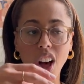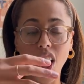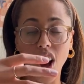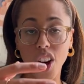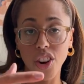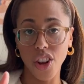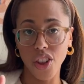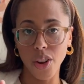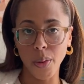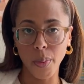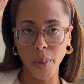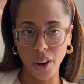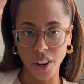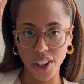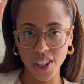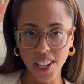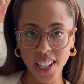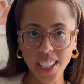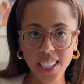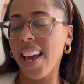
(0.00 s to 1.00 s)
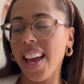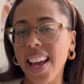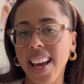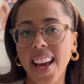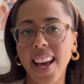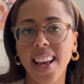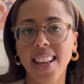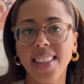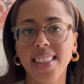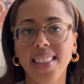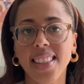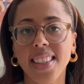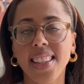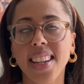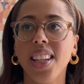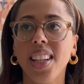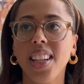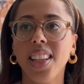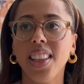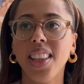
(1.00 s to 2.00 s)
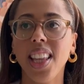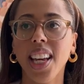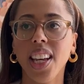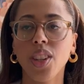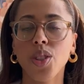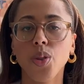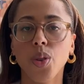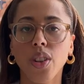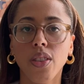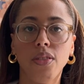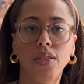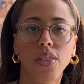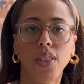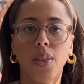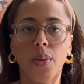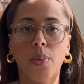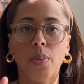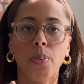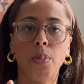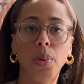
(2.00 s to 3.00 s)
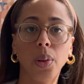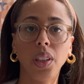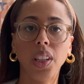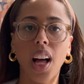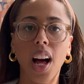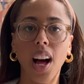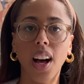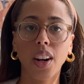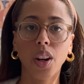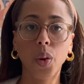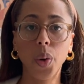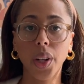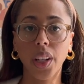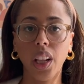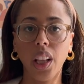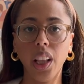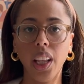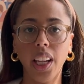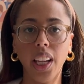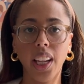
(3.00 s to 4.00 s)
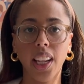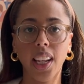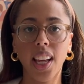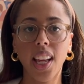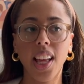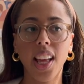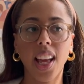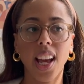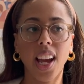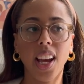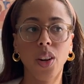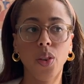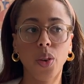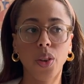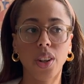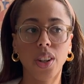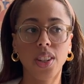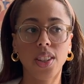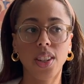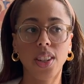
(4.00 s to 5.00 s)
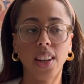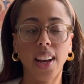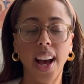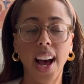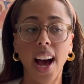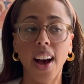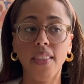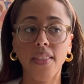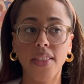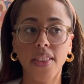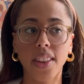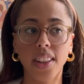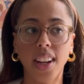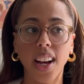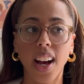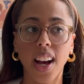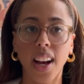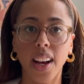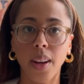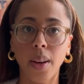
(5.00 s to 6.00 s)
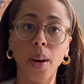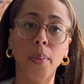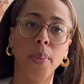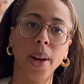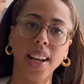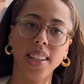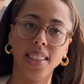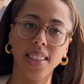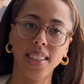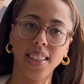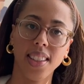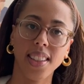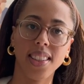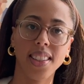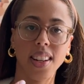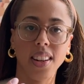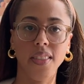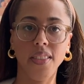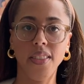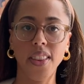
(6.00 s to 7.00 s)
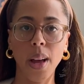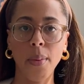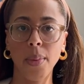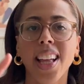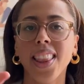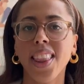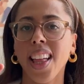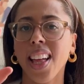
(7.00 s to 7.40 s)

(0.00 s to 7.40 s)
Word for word: another person and they sort of plot quickly in order to have the guy abandoned instead of them. And